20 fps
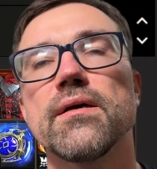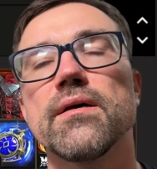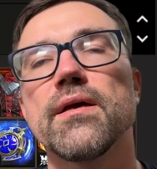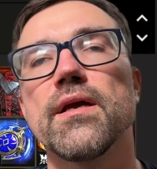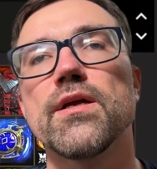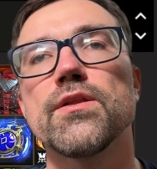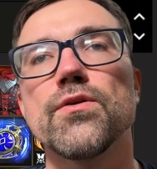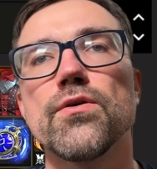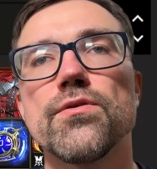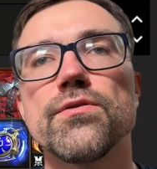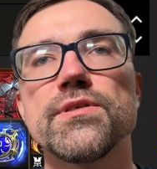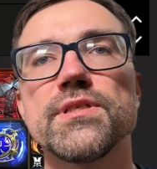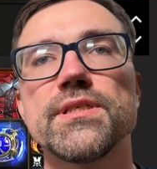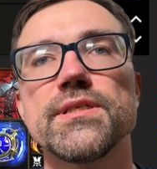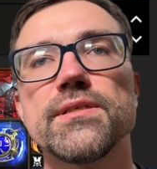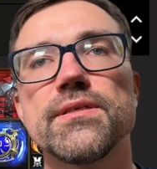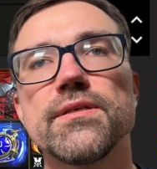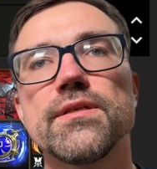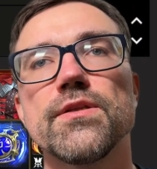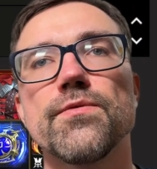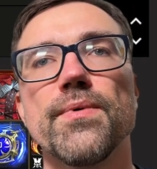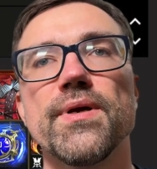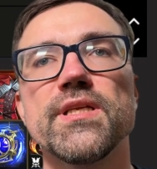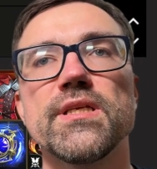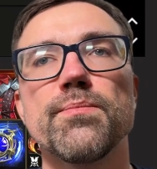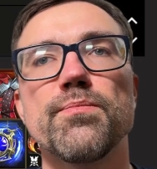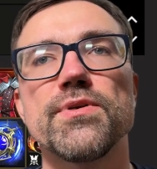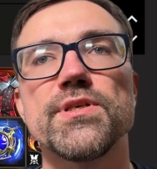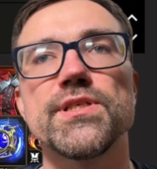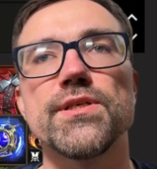ignores
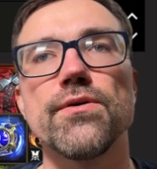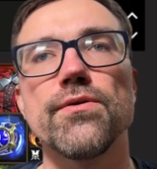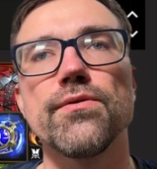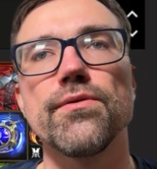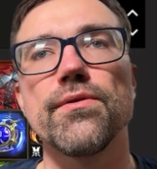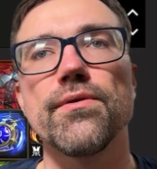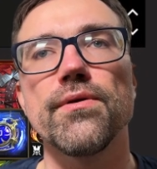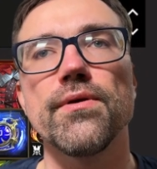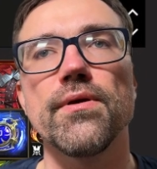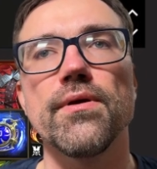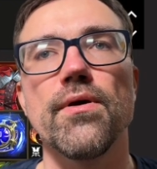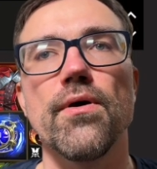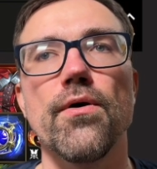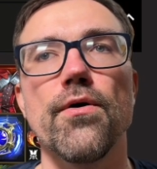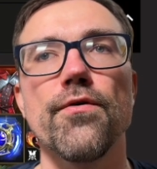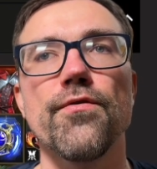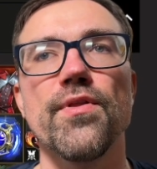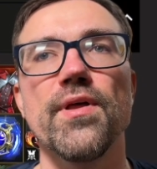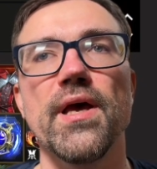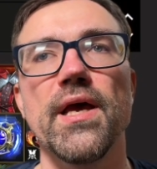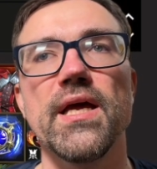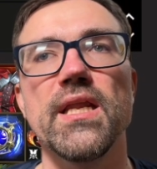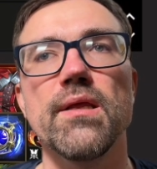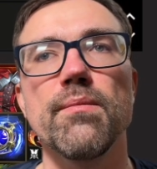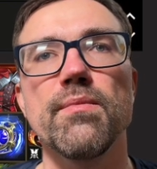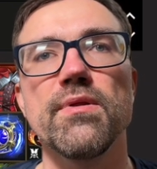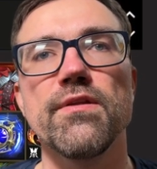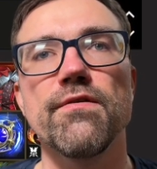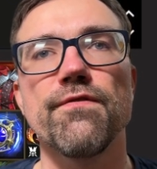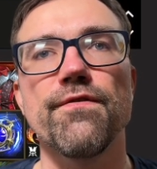20% of the
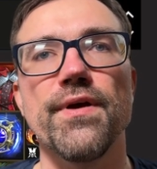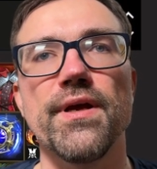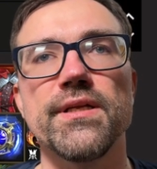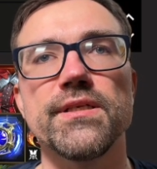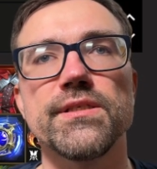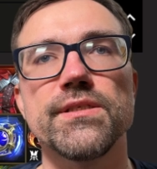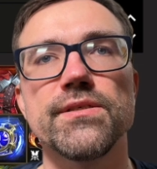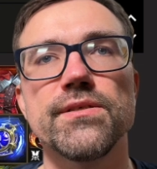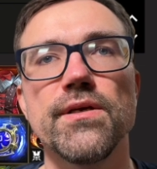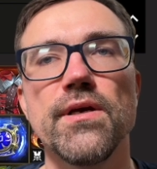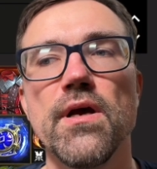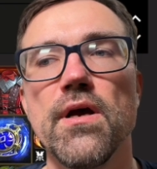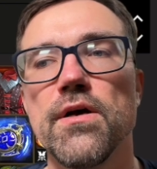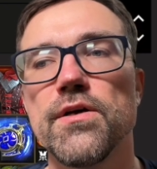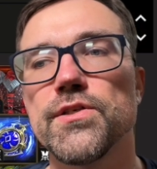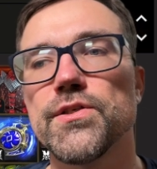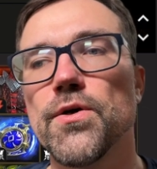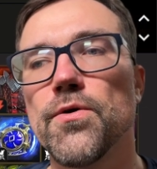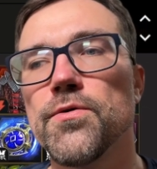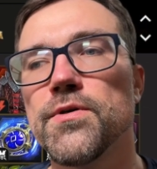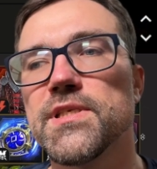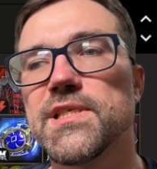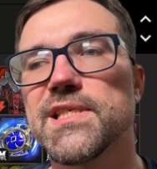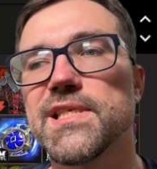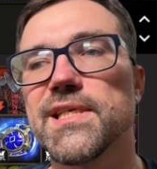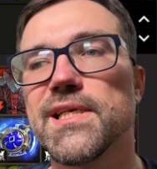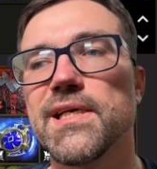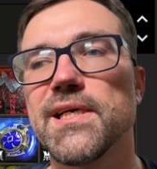enemy defense. So it's